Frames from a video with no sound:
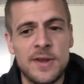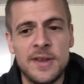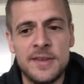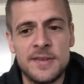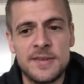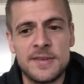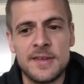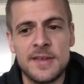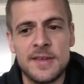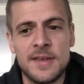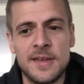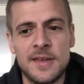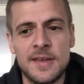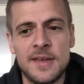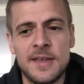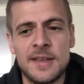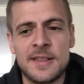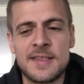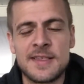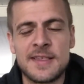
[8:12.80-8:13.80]

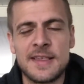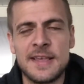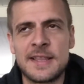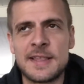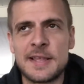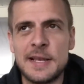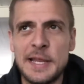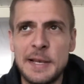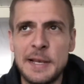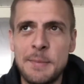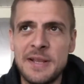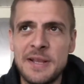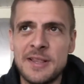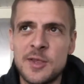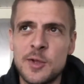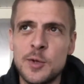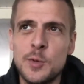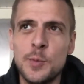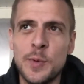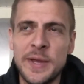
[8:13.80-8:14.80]
It's a little bit too
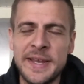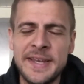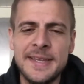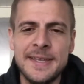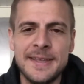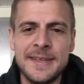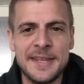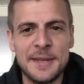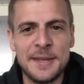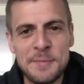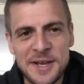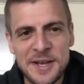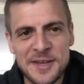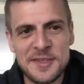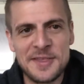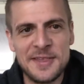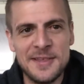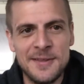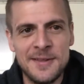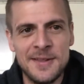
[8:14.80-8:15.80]
windy in Denmark
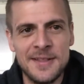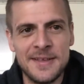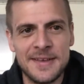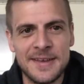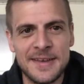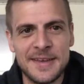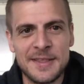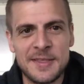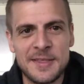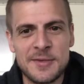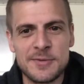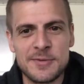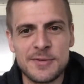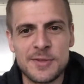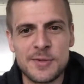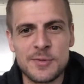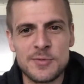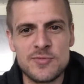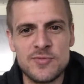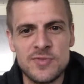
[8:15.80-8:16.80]
still to
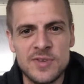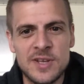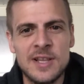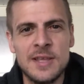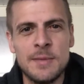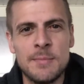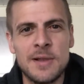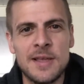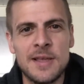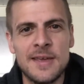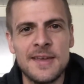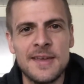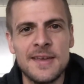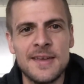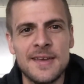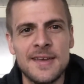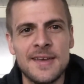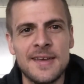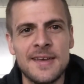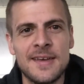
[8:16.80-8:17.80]
really play
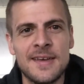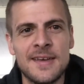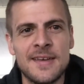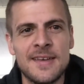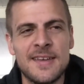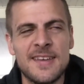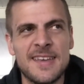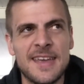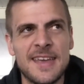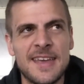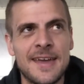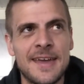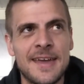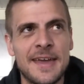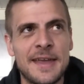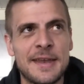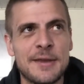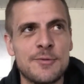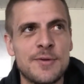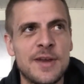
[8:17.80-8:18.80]
at a
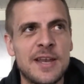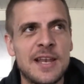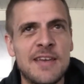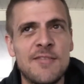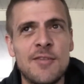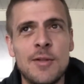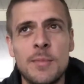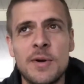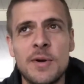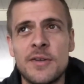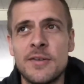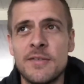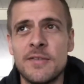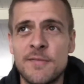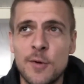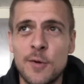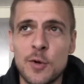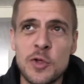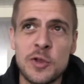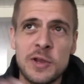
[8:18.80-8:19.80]
great level. But
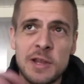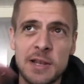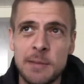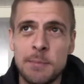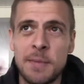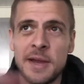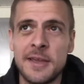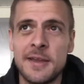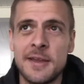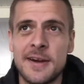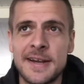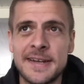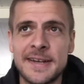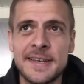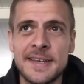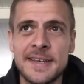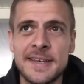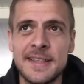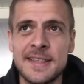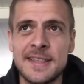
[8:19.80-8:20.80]
fortunately, my garden
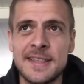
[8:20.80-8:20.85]
is